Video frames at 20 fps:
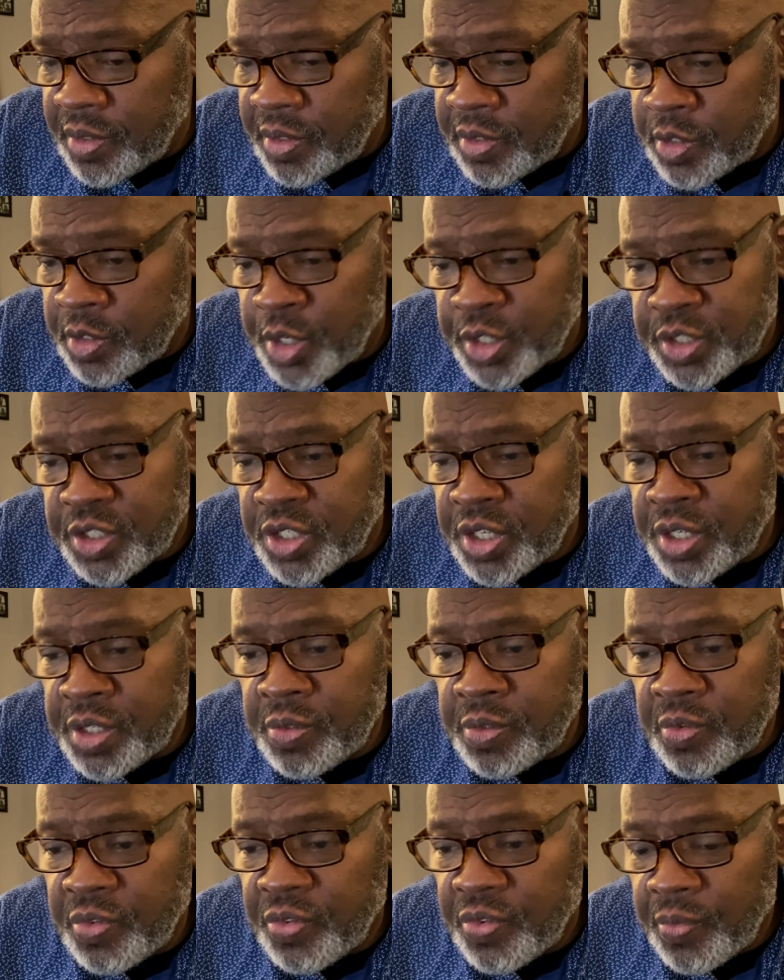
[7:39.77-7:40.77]

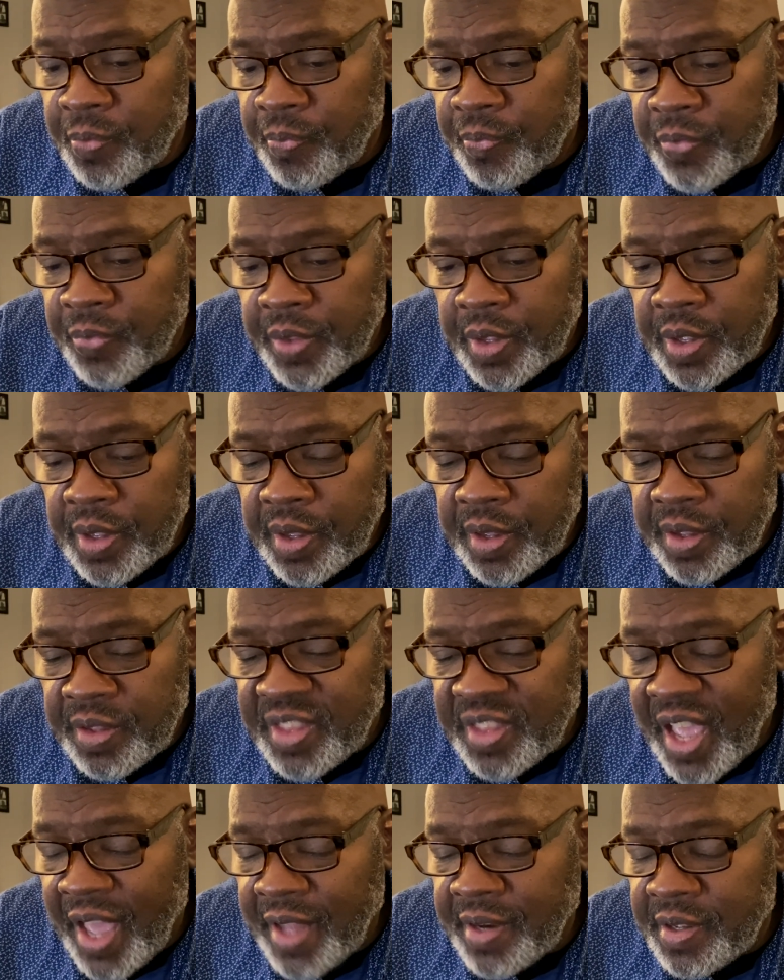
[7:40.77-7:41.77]
Christians,
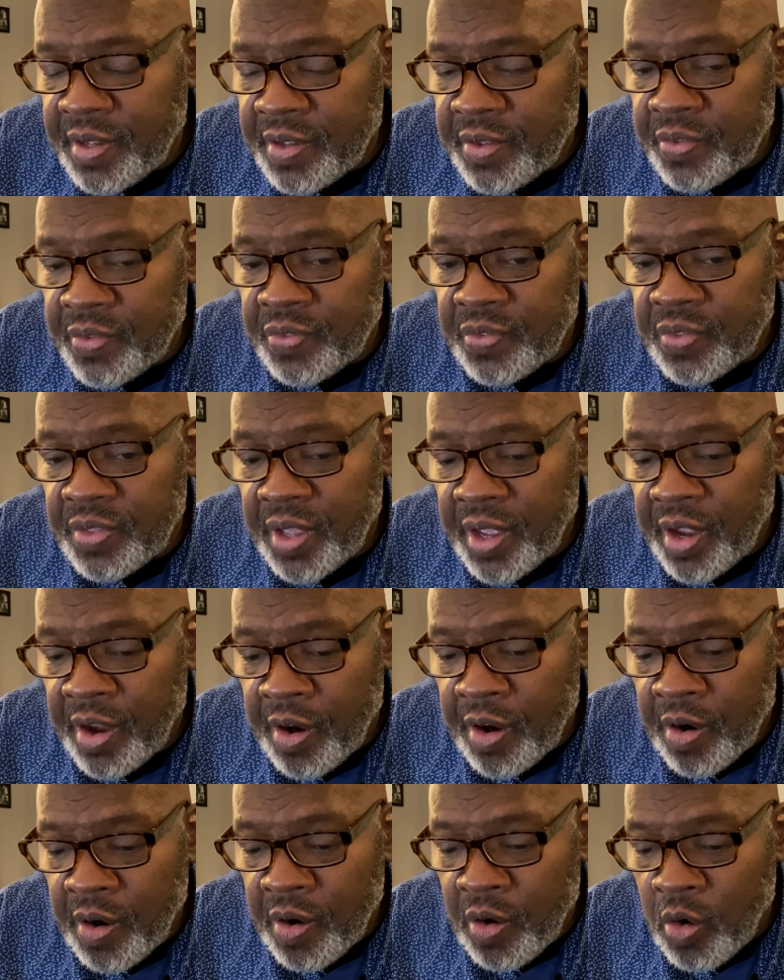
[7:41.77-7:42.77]
that is
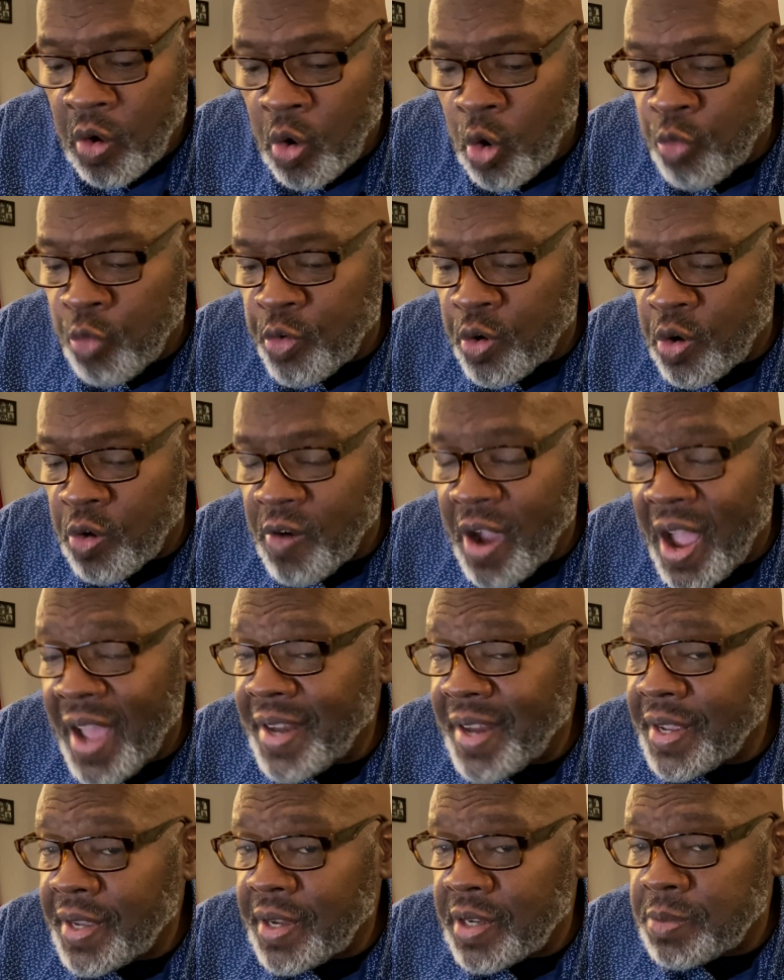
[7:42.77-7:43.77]
their
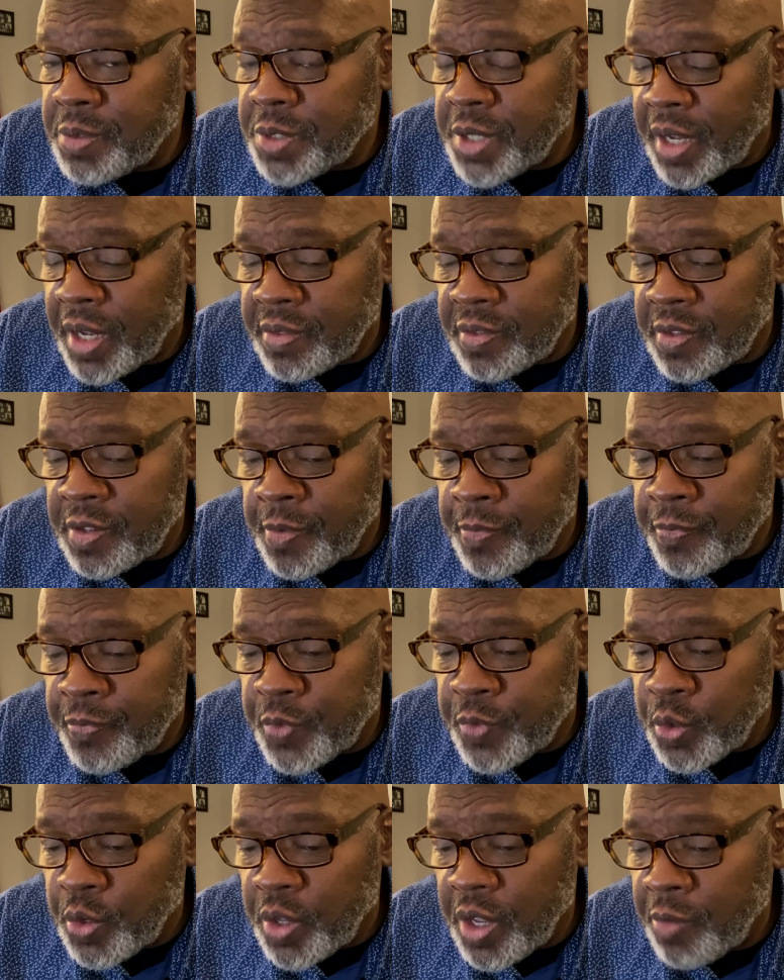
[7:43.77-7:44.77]
overriding objective
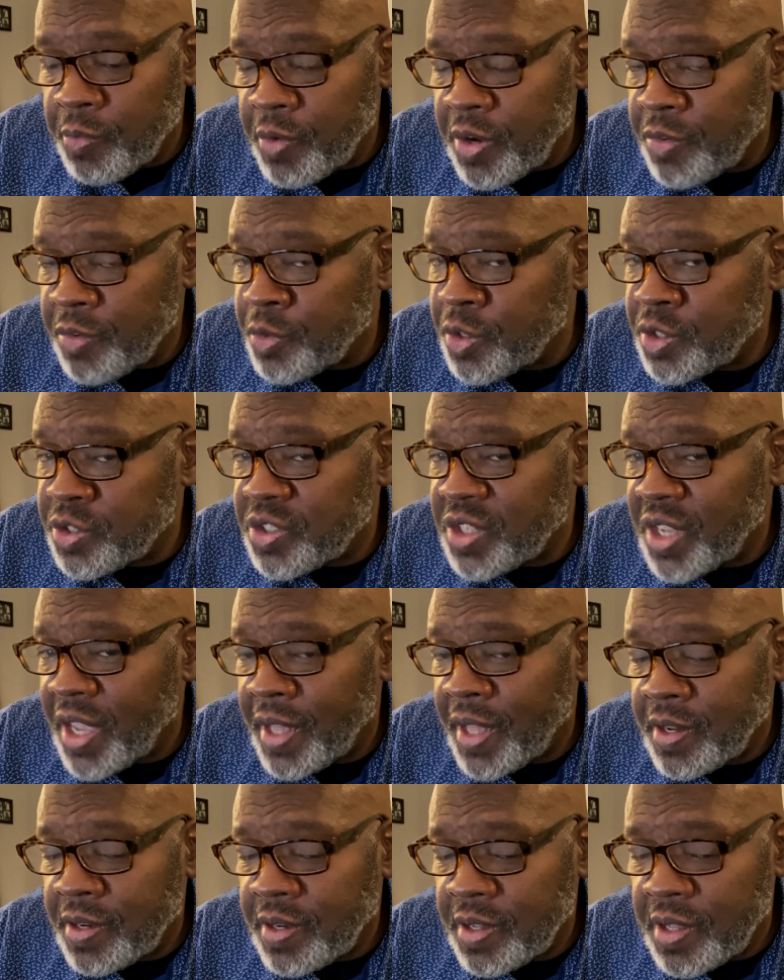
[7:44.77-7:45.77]
to get rid of
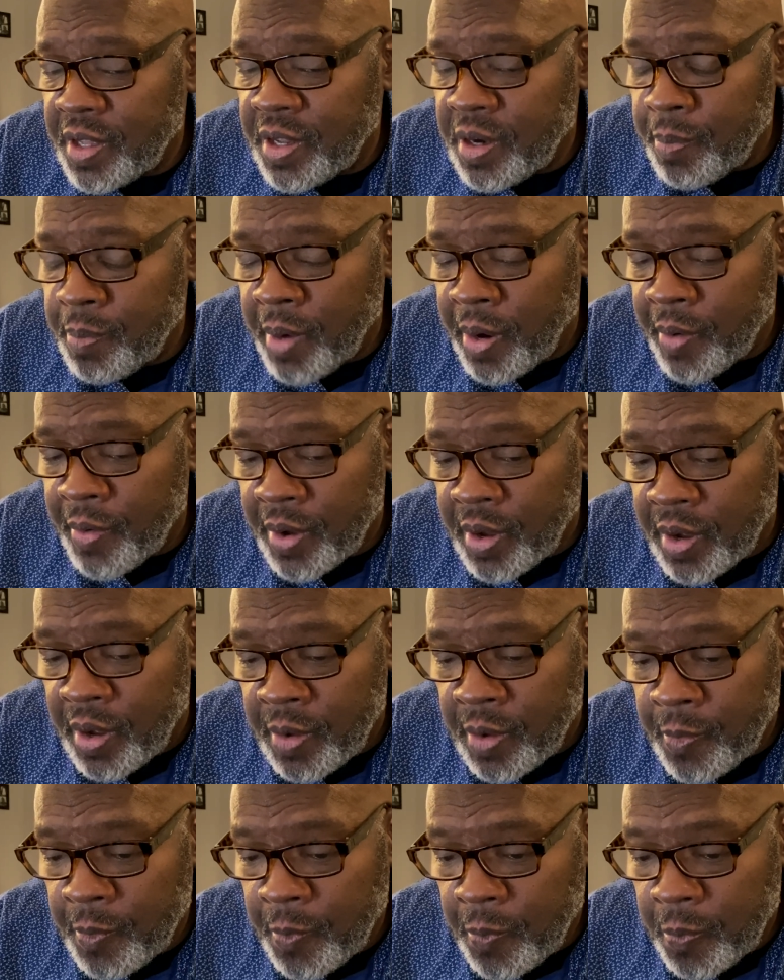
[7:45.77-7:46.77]
Christianity in America.
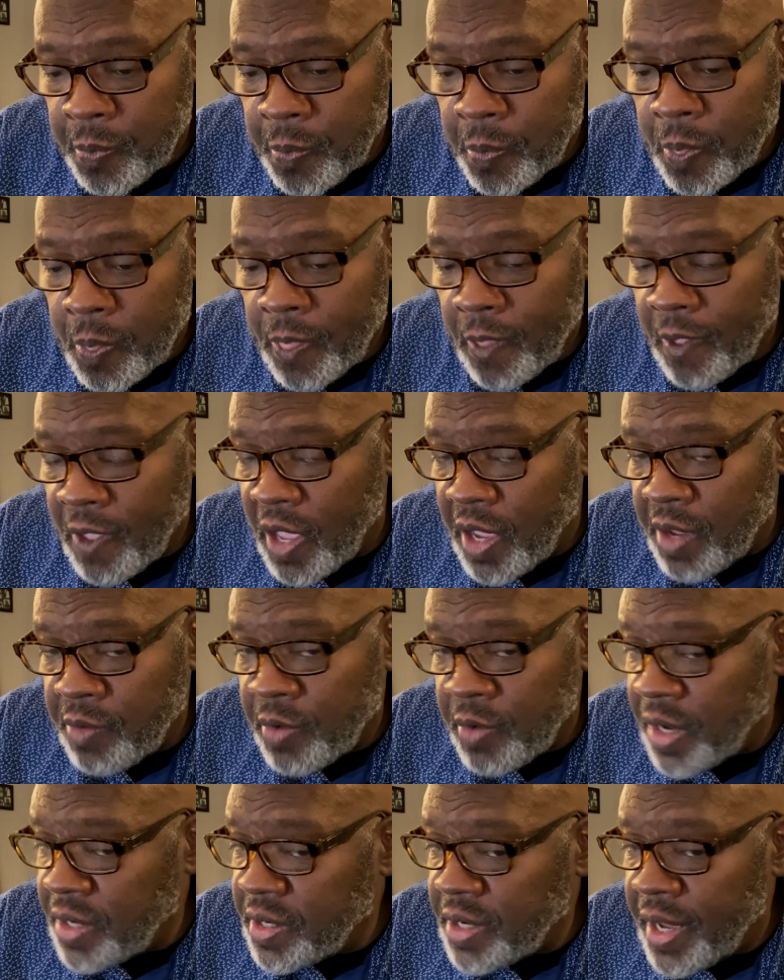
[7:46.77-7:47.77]
And
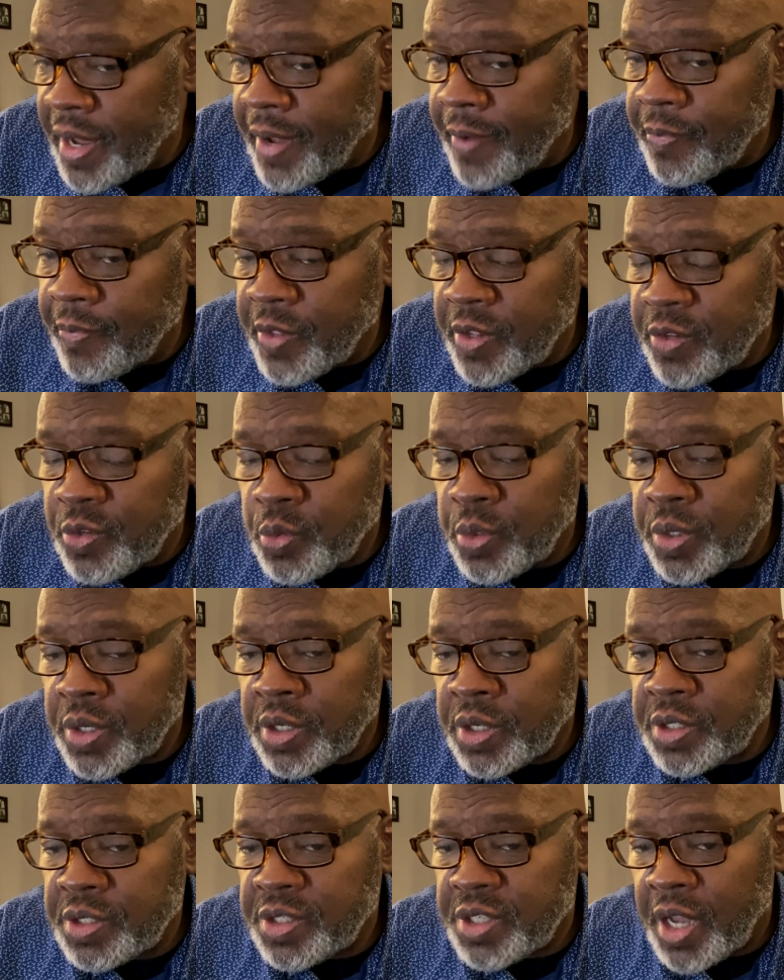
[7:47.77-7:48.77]
right now, they're doing a
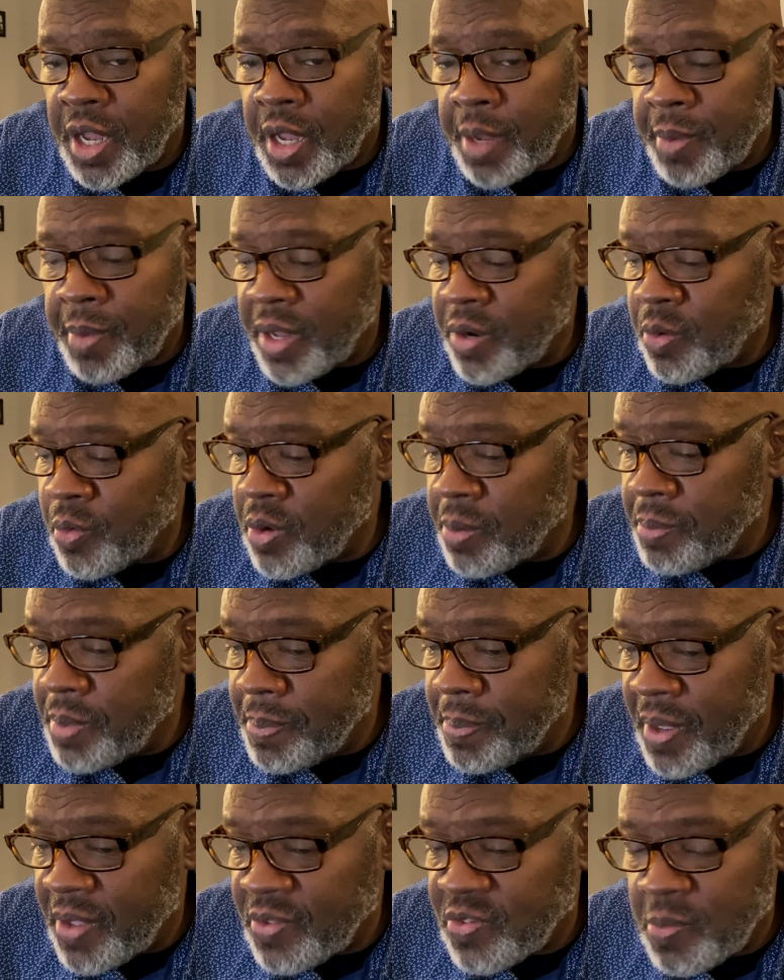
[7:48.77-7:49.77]
good job. I don't want to be
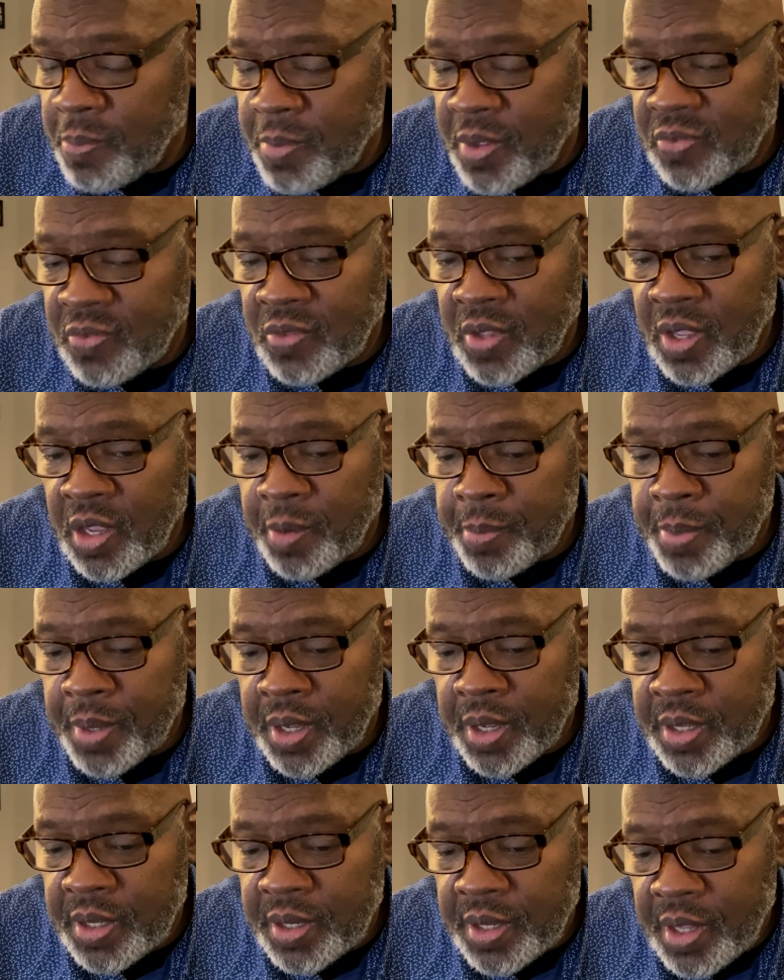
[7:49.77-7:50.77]
pessimistic,
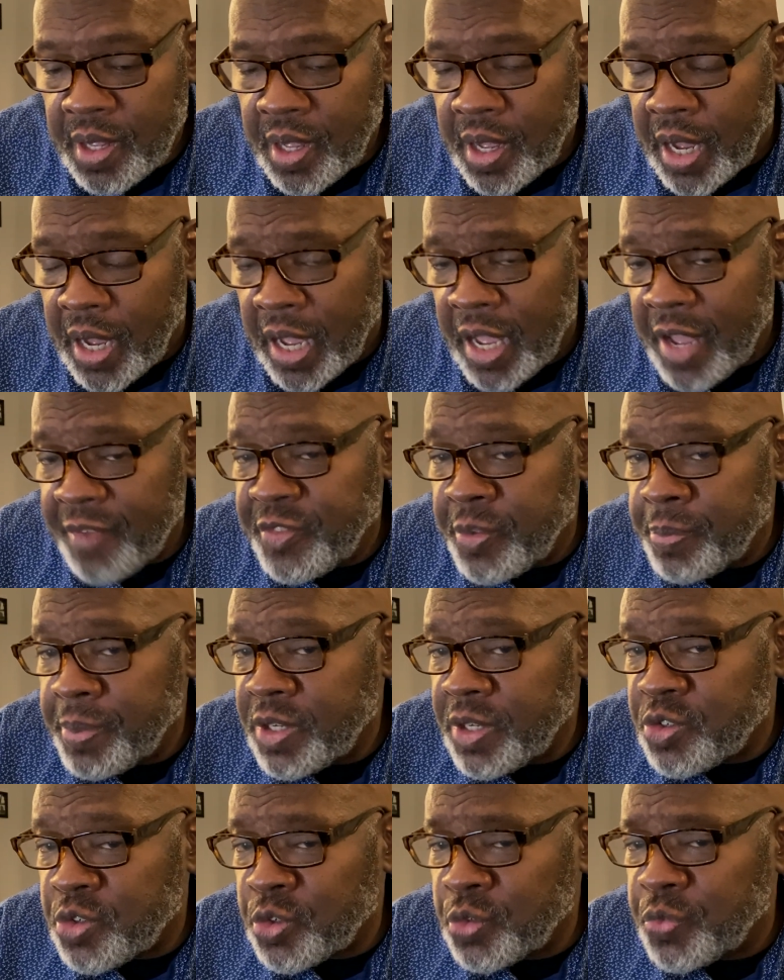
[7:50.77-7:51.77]
but I have to be
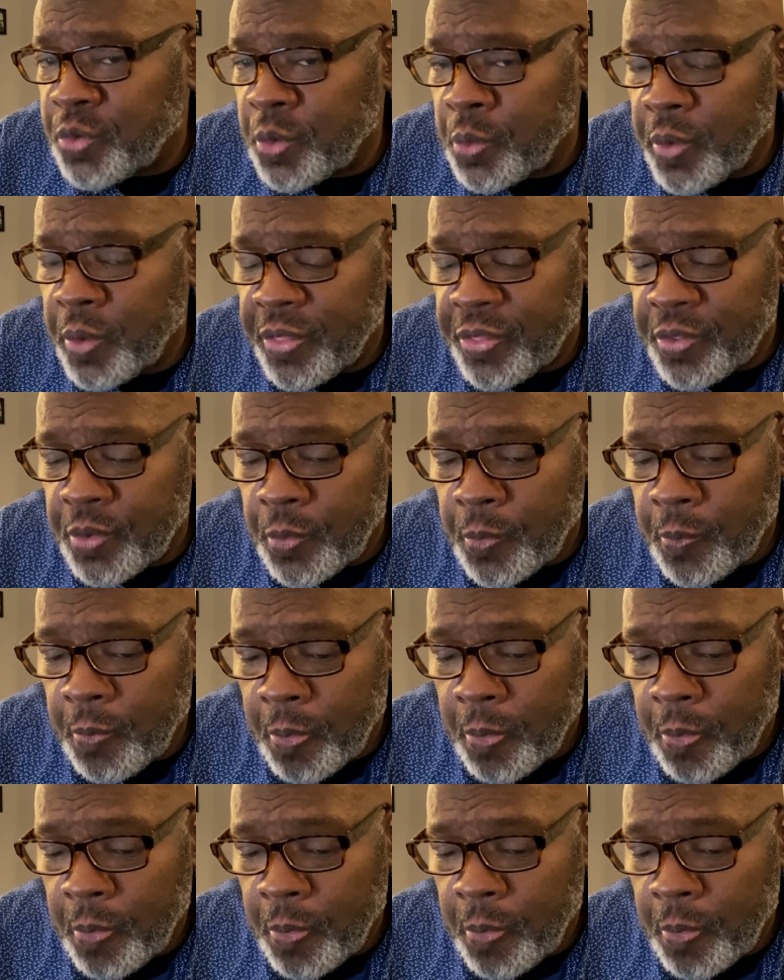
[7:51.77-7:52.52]
truthful with you.